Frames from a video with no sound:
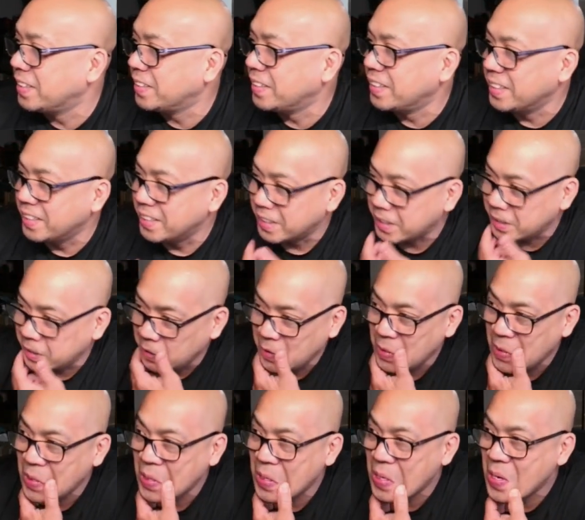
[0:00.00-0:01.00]
it is.
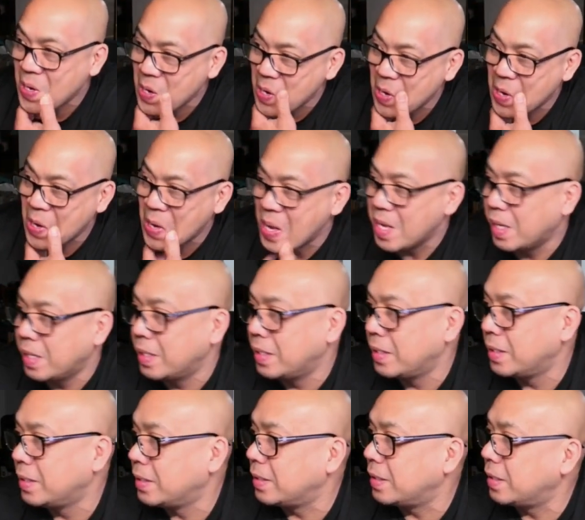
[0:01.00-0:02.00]

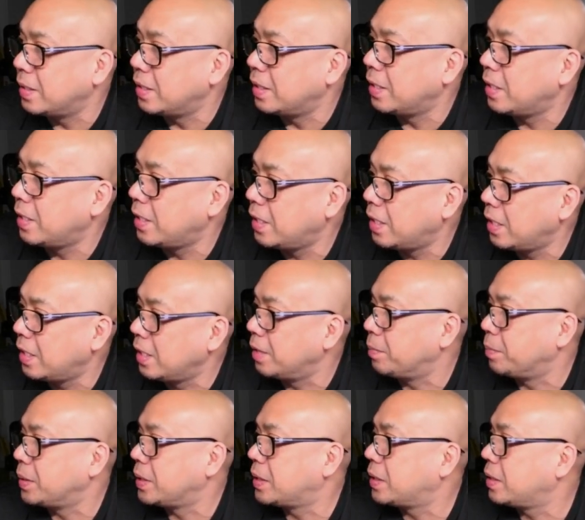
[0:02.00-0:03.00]
Let
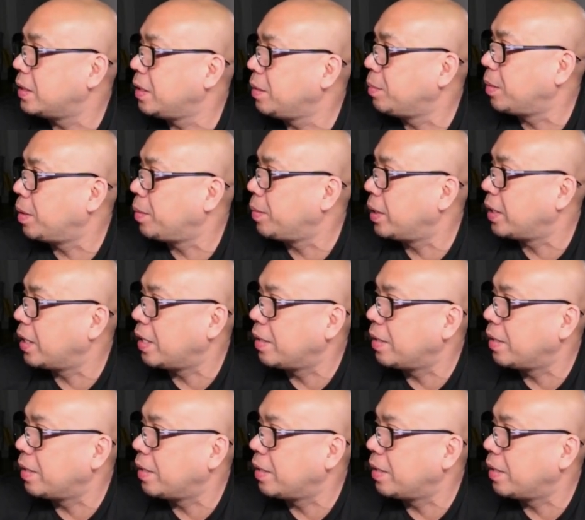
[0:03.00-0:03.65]
me see. Maybe I got a